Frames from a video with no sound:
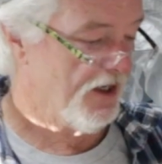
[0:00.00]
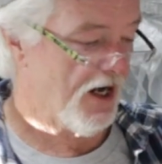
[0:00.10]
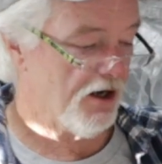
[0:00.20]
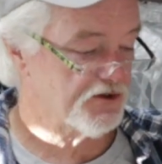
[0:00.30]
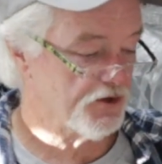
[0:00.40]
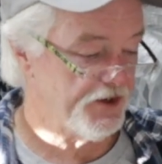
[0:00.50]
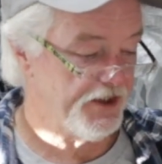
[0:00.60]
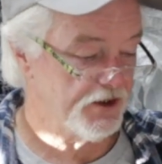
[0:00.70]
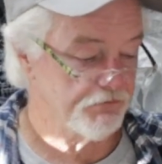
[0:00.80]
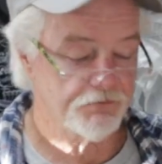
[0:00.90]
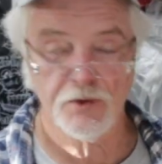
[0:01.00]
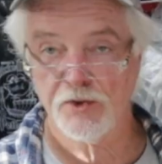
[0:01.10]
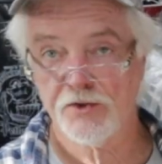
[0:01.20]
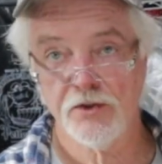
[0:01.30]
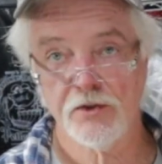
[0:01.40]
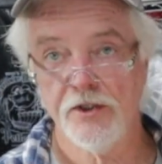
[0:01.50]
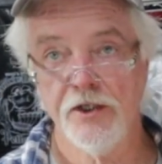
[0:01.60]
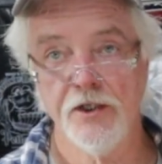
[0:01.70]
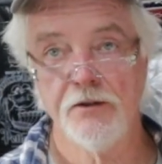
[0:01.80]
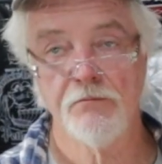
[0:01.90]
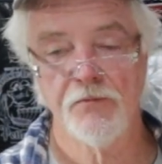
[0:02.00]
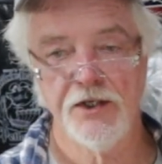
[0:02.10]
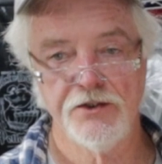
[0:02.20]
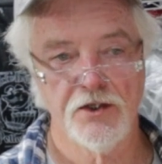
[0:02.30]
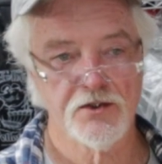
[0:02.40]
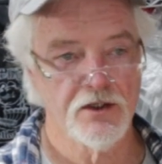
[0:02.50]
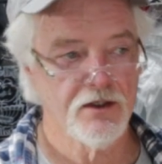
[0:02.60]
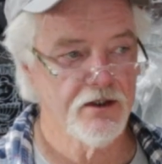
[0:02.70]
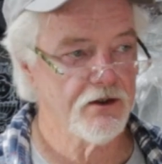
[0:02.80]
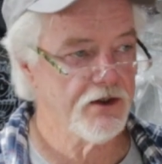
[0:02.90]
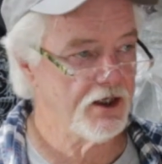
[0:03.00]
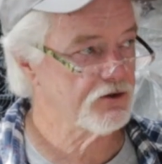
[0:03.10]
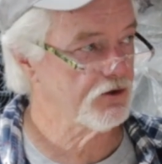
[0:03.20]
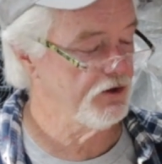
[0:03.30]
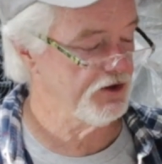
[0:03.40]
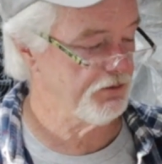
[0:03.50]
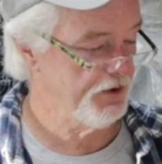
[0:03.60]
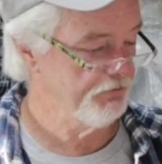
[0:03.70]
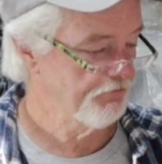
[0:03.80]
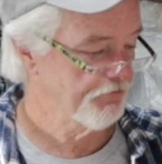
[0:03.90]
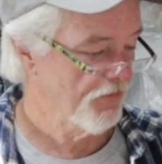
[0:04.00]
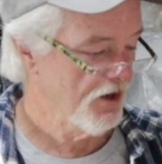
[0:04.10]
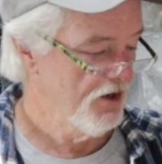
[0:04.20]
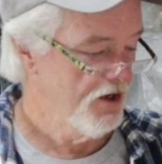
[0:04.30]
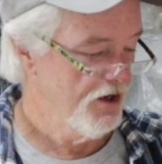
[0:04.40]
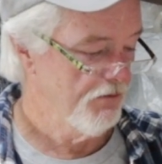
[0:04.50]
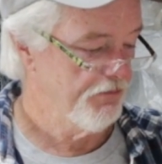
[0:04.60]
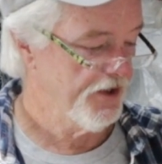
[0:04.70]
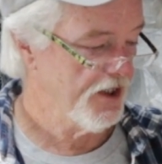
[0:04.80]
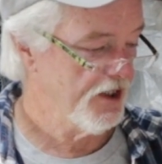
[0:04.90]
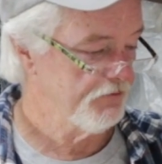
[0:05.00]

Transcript: I'll still eat them. They're still good. They're just a little extra crispy. But